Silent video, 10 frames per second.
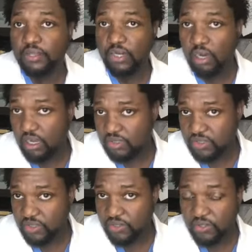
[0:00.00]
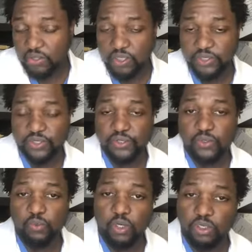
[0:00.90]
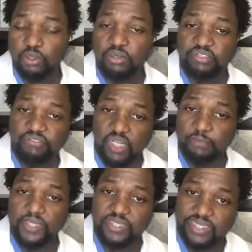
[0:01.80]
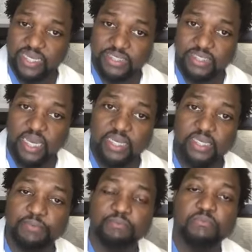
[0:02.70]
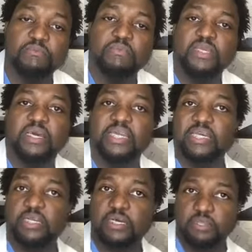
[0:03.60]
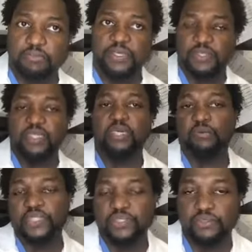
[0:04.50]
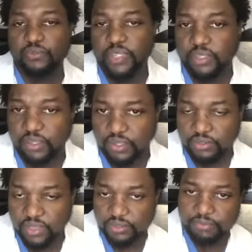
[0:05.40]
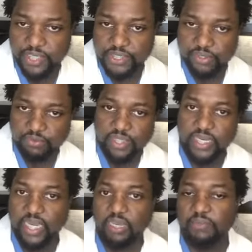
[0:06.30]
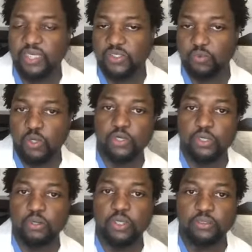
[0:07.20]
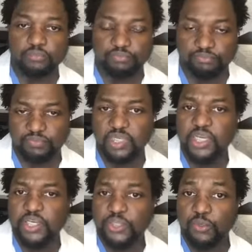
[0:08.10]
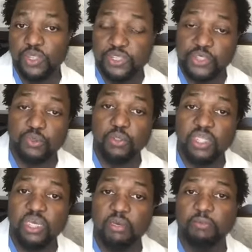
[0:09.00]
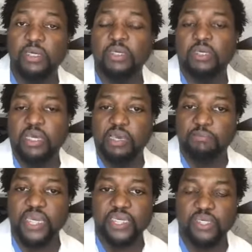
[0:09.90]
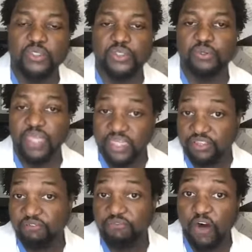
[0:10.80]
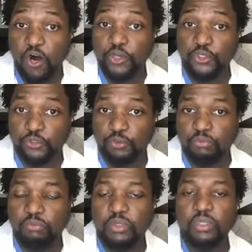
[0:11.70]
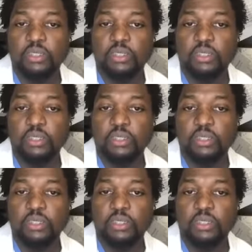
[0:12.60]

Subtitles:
They're also going to work on developing a test socket. And then another big thing that we do in acute inpatient rehab is work on the residual limb and making sure that the volume